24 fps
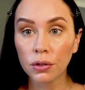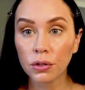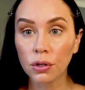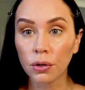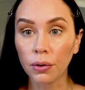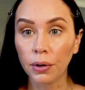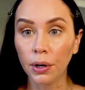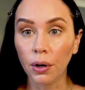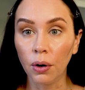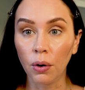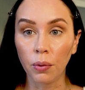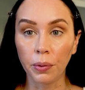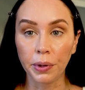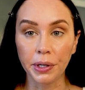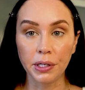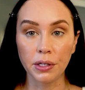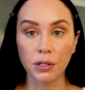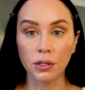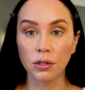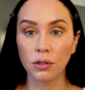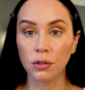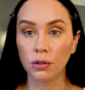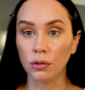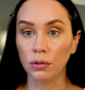So I
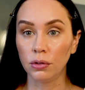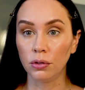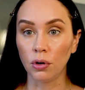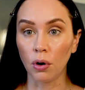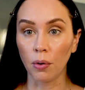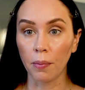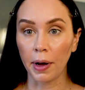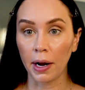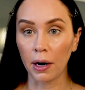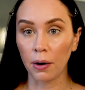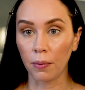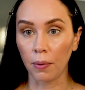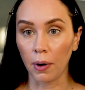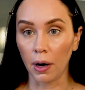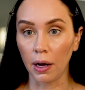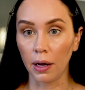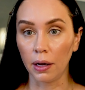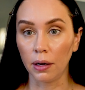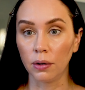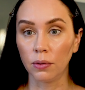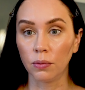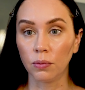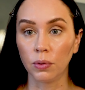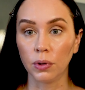always, no matter
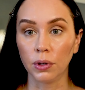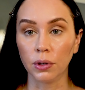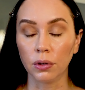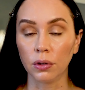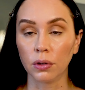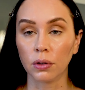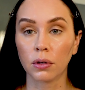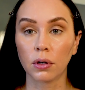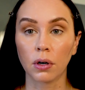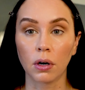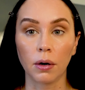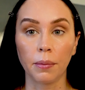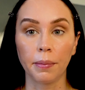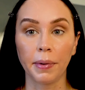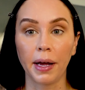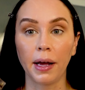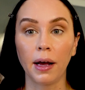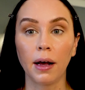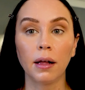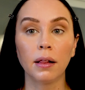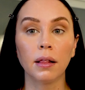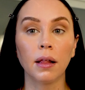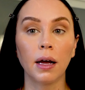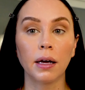what, will curl my
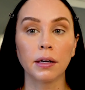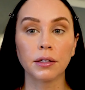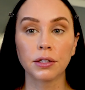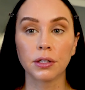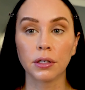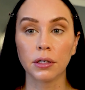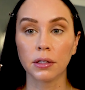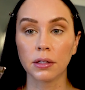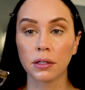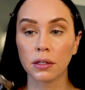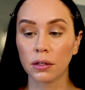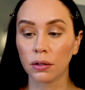eyelashes.